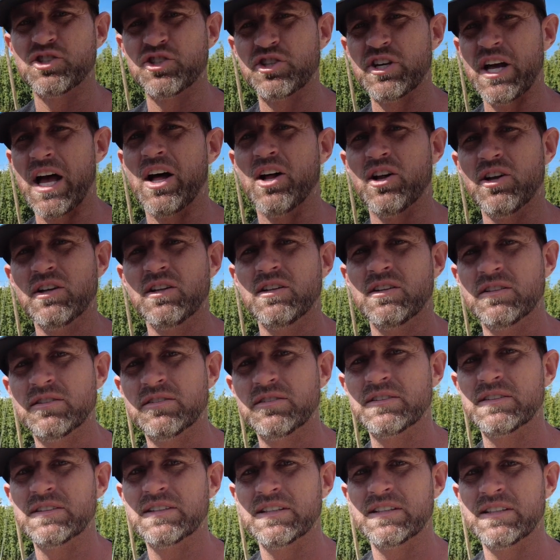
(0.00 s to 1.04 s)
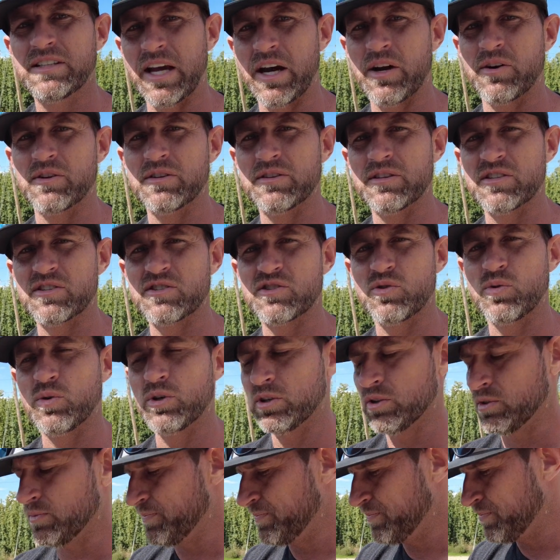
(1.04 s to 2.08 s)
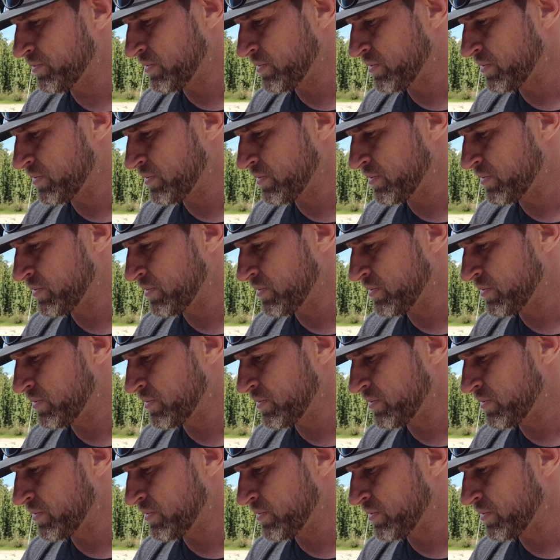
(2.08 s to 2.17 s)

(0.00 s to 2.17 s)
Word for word: shell down in the soil,